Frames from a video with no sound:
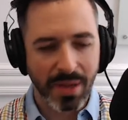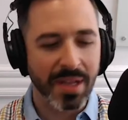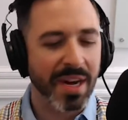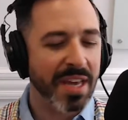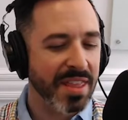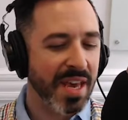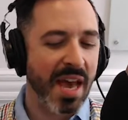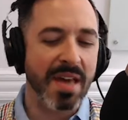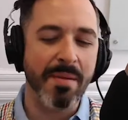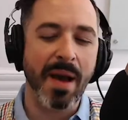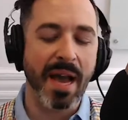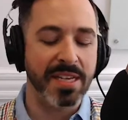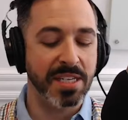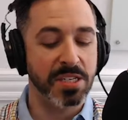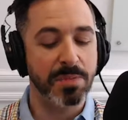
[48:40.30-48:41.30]
Well, and I think
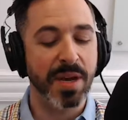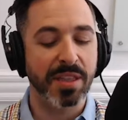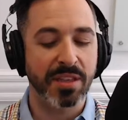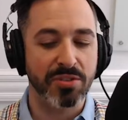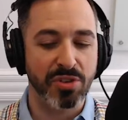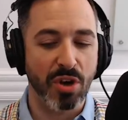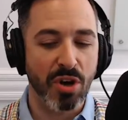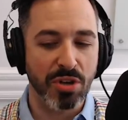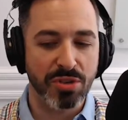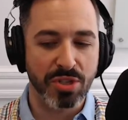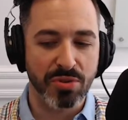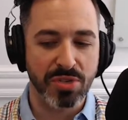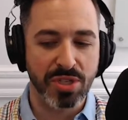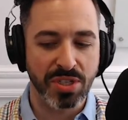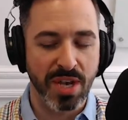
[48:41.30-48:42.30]
I suspect there's
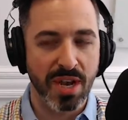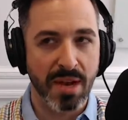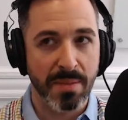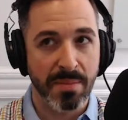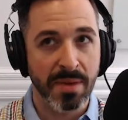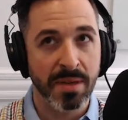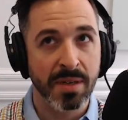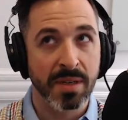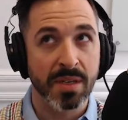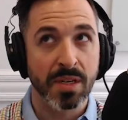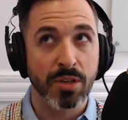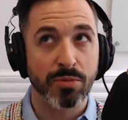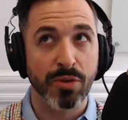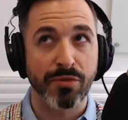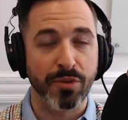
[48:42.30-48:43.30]
also some
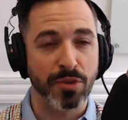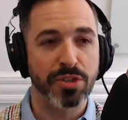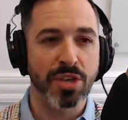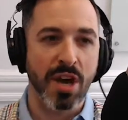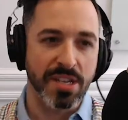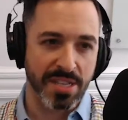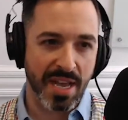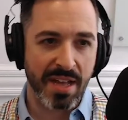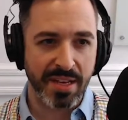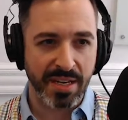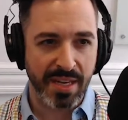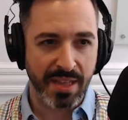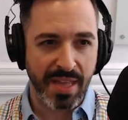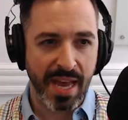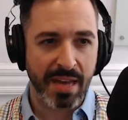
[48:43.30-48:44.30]
reverse
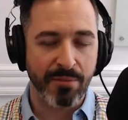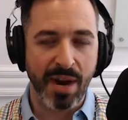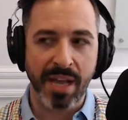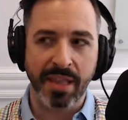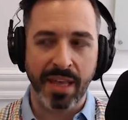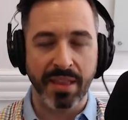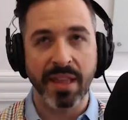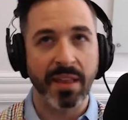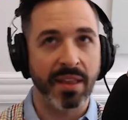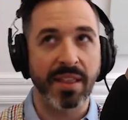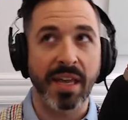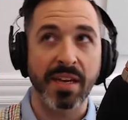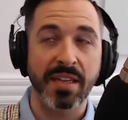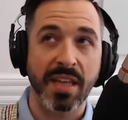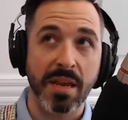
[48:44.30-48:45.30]
causality in that, right?
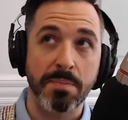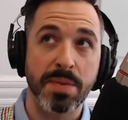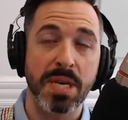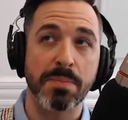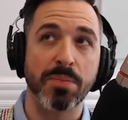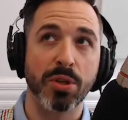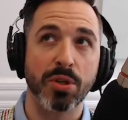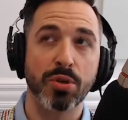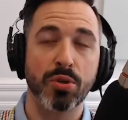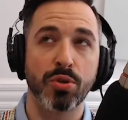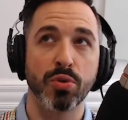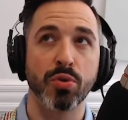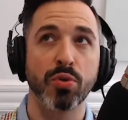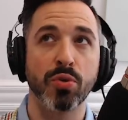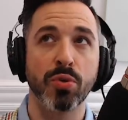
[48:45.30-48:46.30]
Like that people
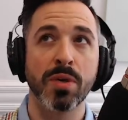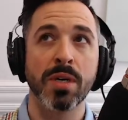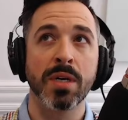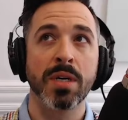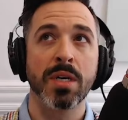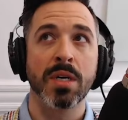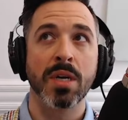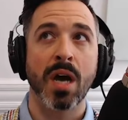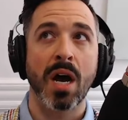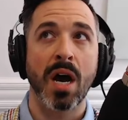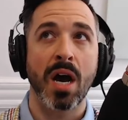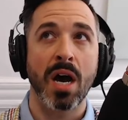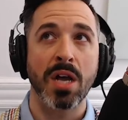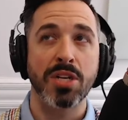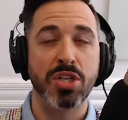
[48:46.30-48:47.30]
who
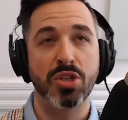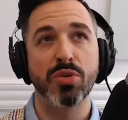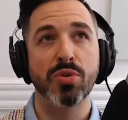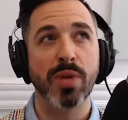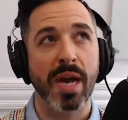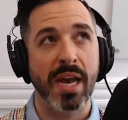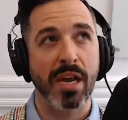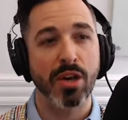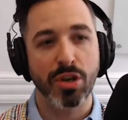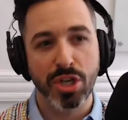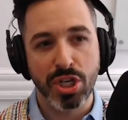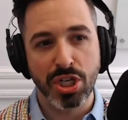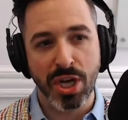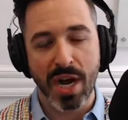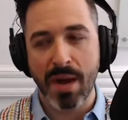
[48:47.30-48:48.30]
do a
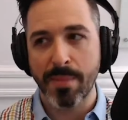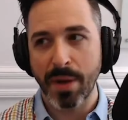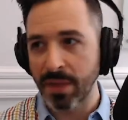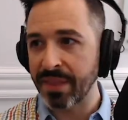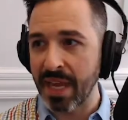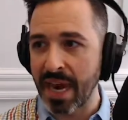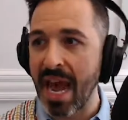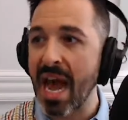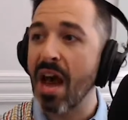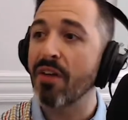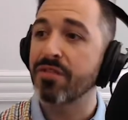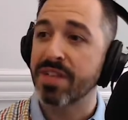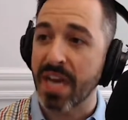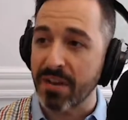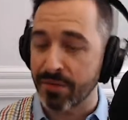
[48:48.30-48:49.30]
good job, that
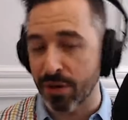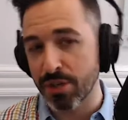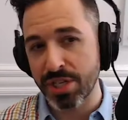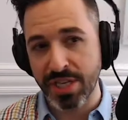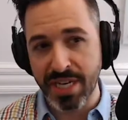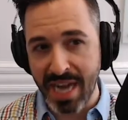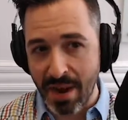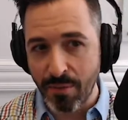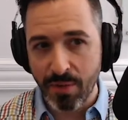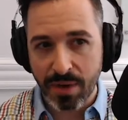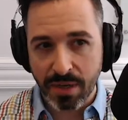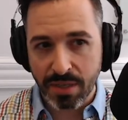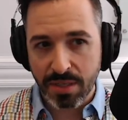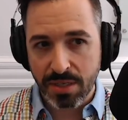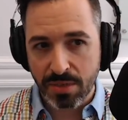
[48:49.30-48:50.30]
have diverse
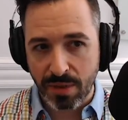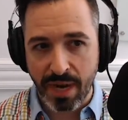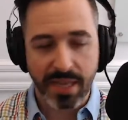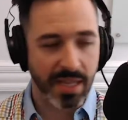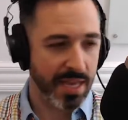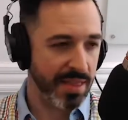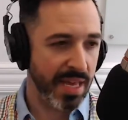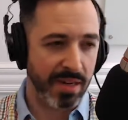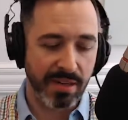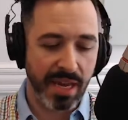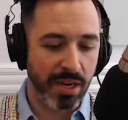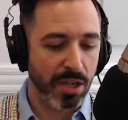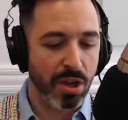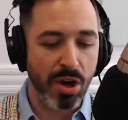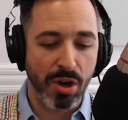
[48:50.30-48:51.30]
networks, right, and that
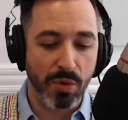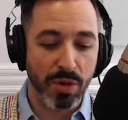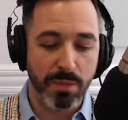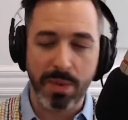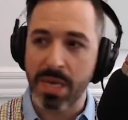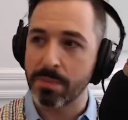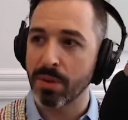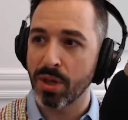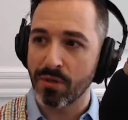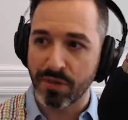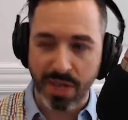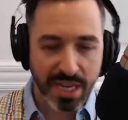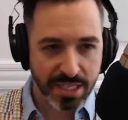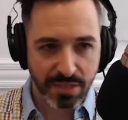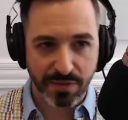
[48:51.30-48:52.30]
get along with people of
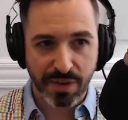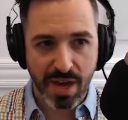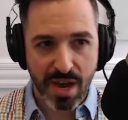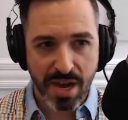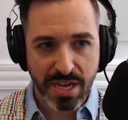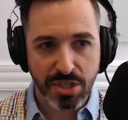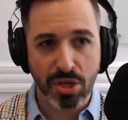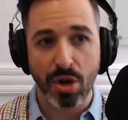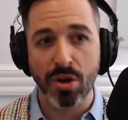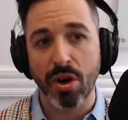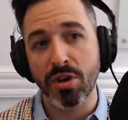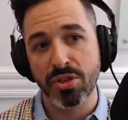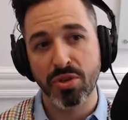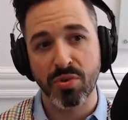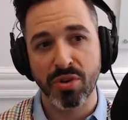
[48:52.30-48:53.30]
lots of kinds, are
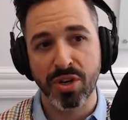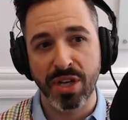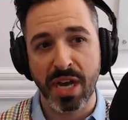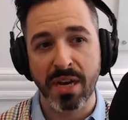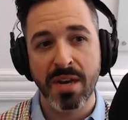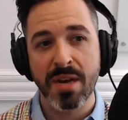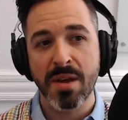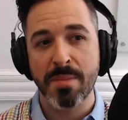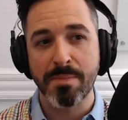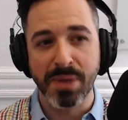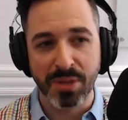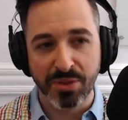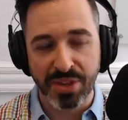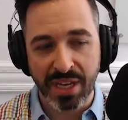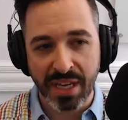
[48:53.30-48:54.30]
also good at
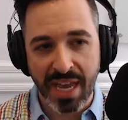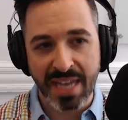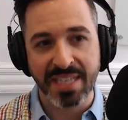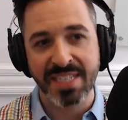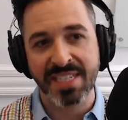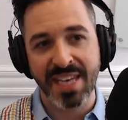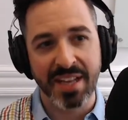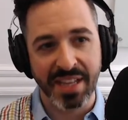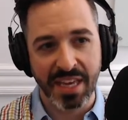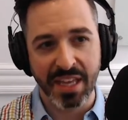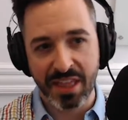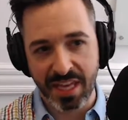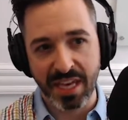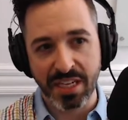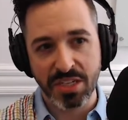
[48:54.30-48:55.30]
building and selling
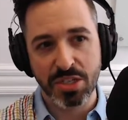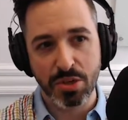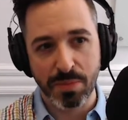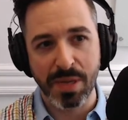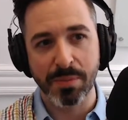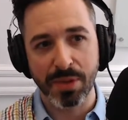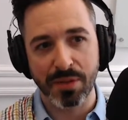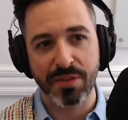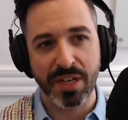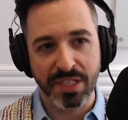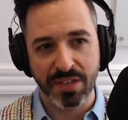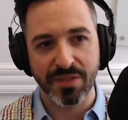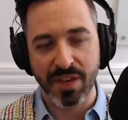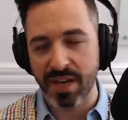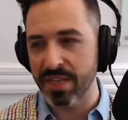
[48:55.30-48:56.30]
things to people of
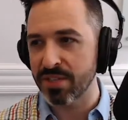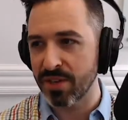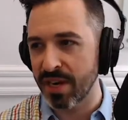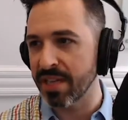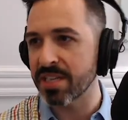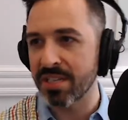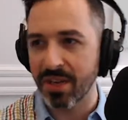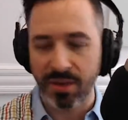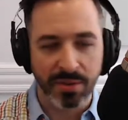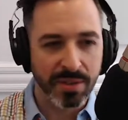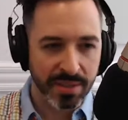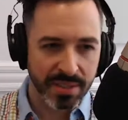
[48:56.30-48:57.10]
lots of kinds, right? So